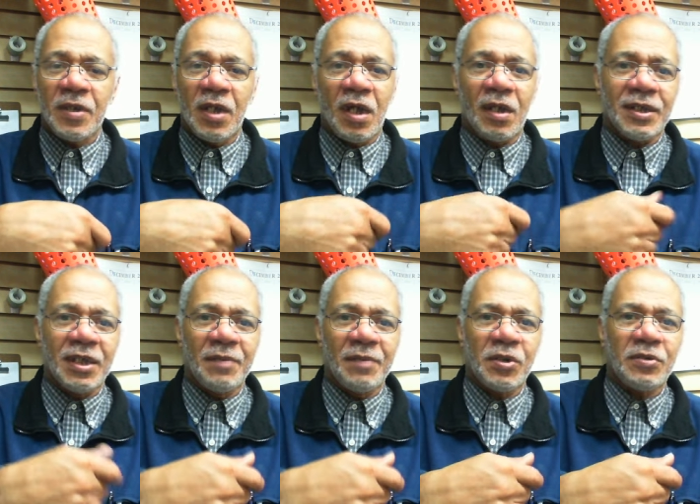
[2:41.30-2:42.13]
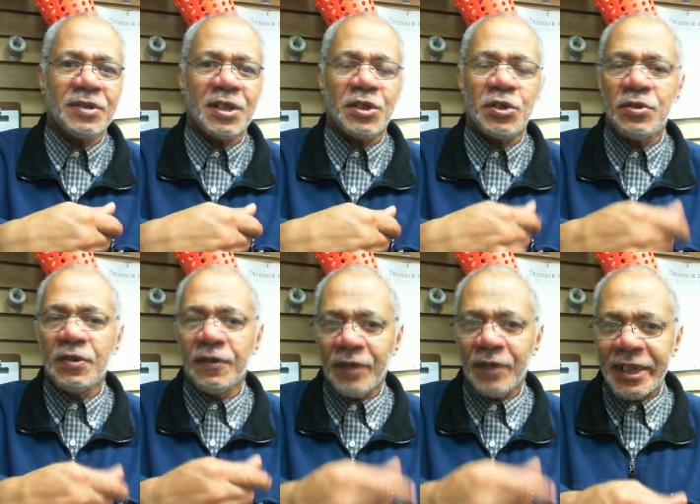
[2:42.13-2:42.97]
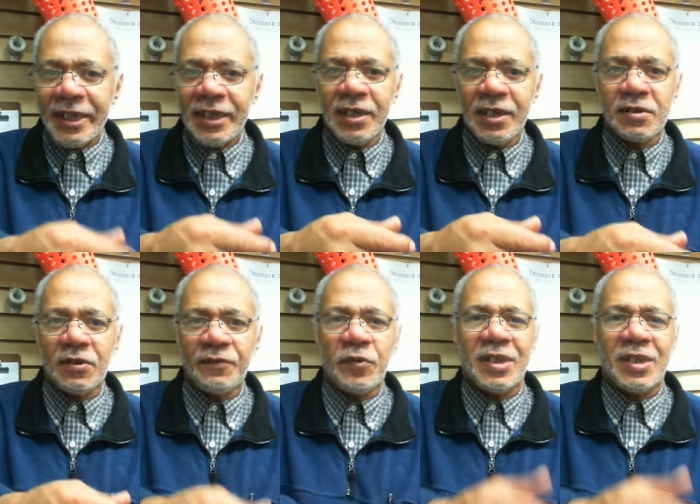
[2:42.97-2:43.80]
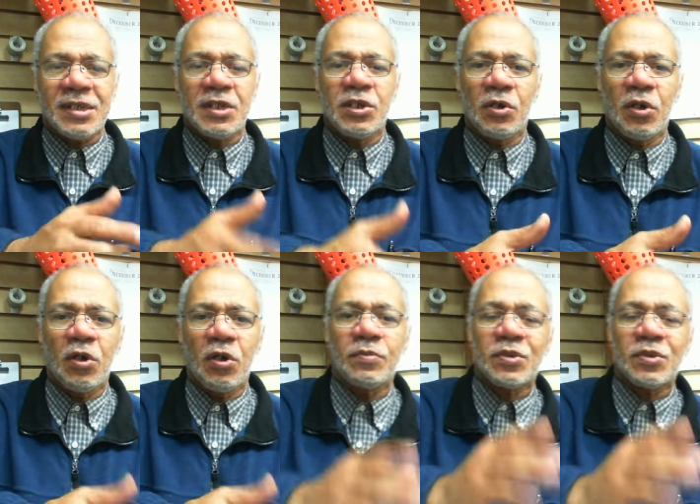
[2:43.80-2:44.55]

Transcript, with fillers: uh, chemicals that you use for cleaning and so forth that's in your home.